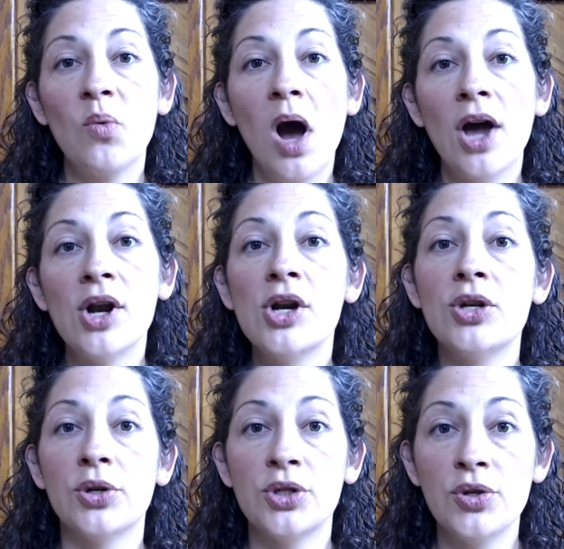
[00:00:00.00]
water,
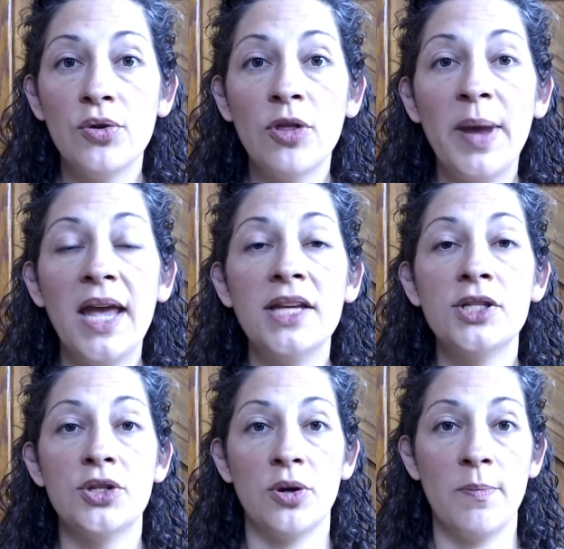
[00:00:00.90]
your
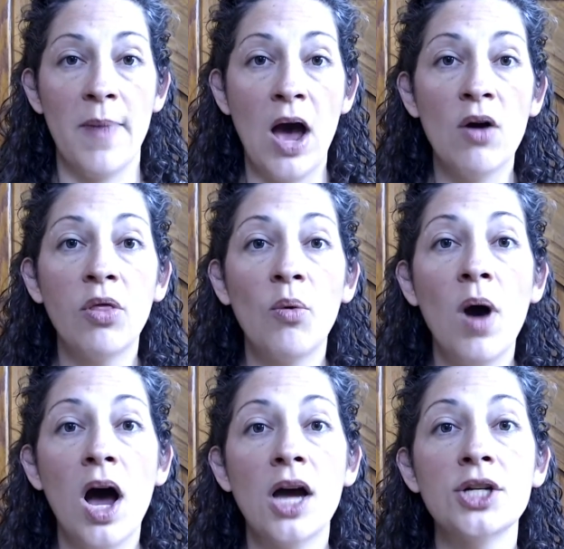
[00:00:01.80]
toothpaste, your
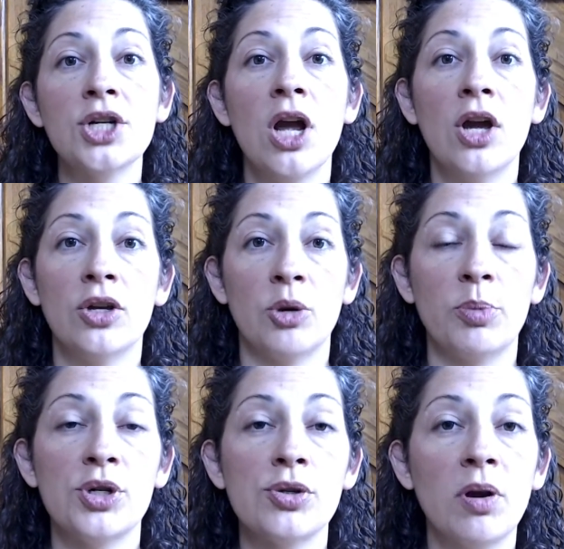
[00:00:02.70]
mouthwash, your
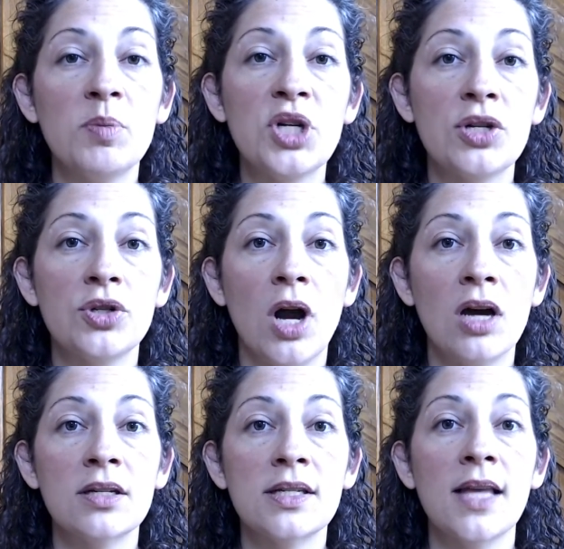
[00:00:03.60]
prescription
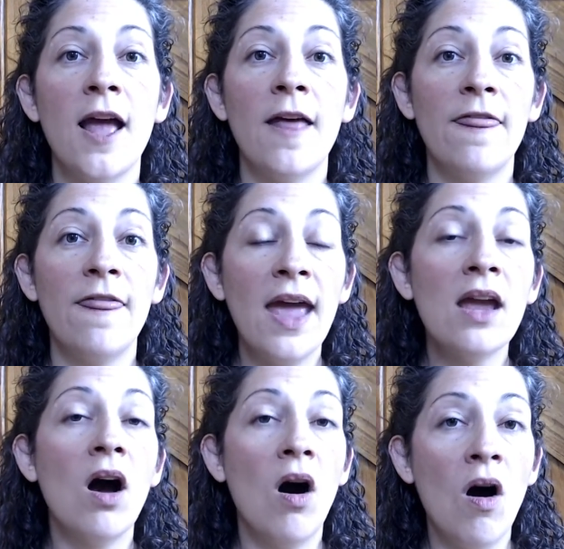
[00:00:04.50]
drugs.
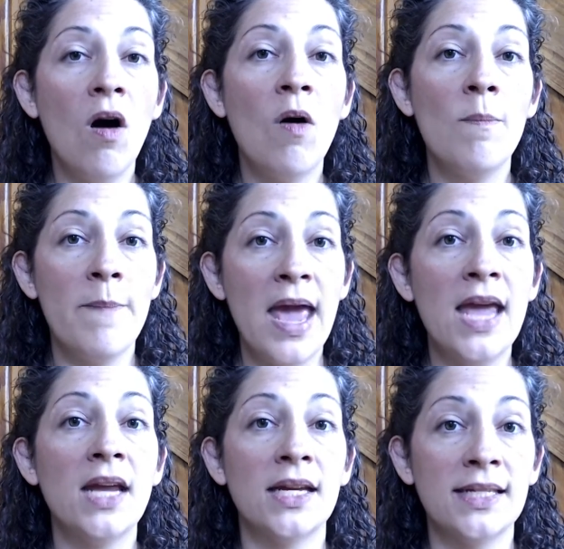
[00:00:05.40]
They all
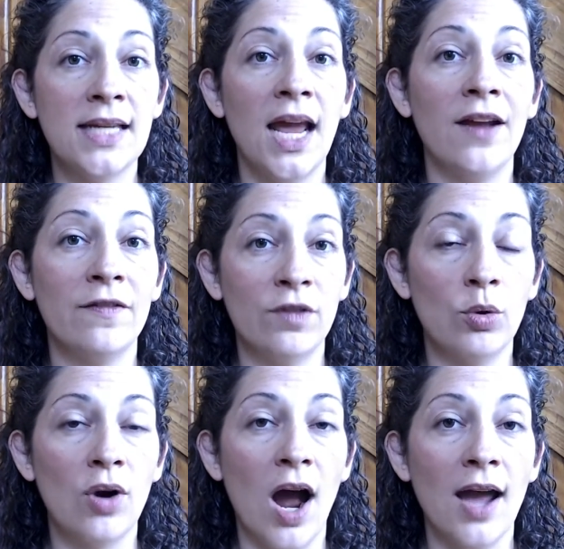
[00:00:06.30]
may contain
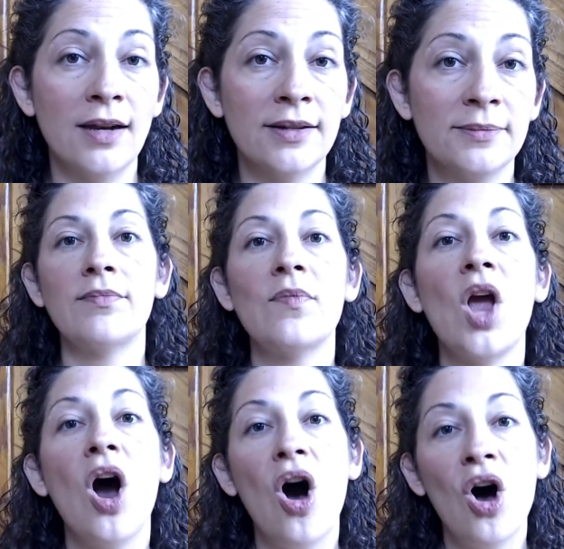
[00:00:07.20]
fluoride.
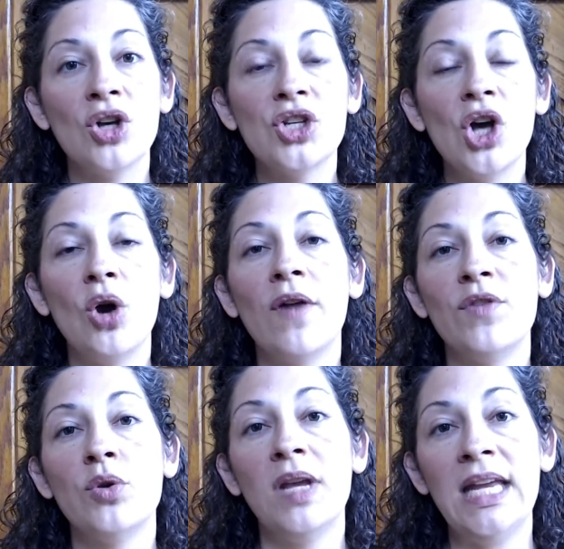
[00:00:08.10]
Also,
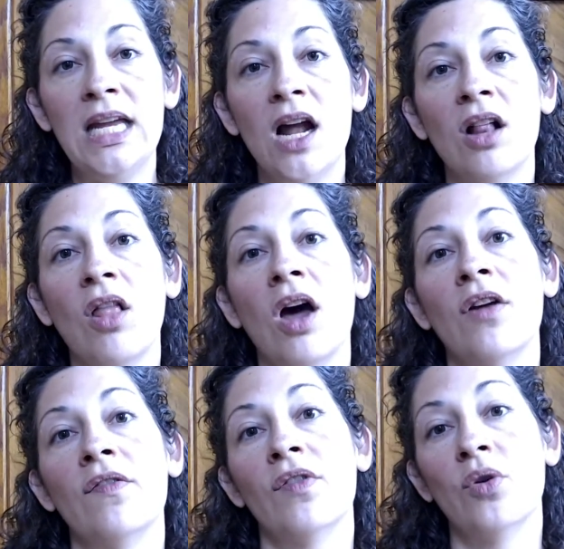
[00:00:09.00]
if you eat a lot
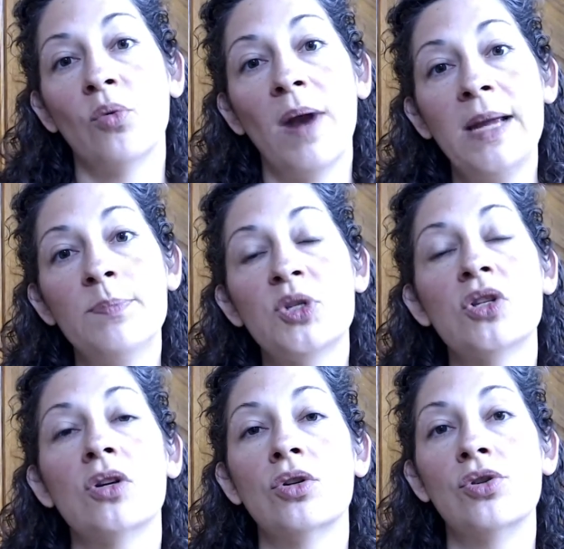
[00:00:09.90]
of
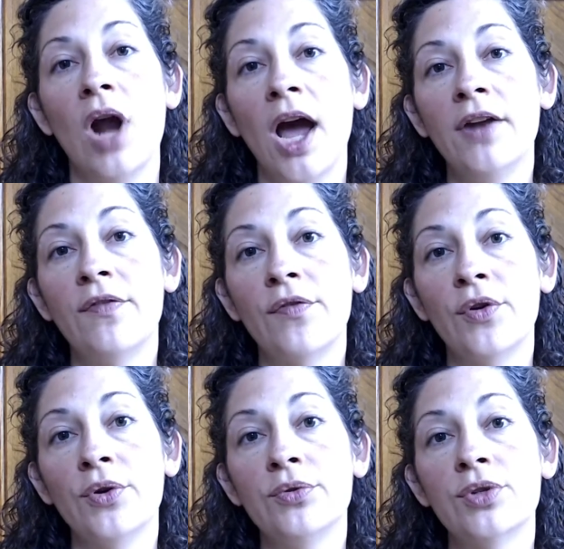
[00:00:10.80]
grapes, dried
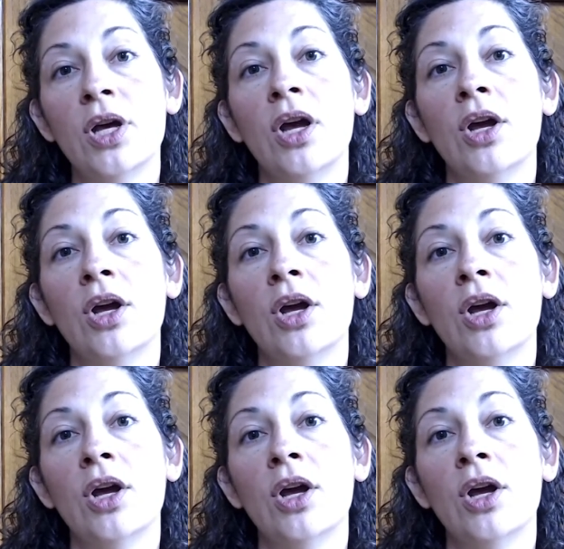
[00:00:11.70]
fruit,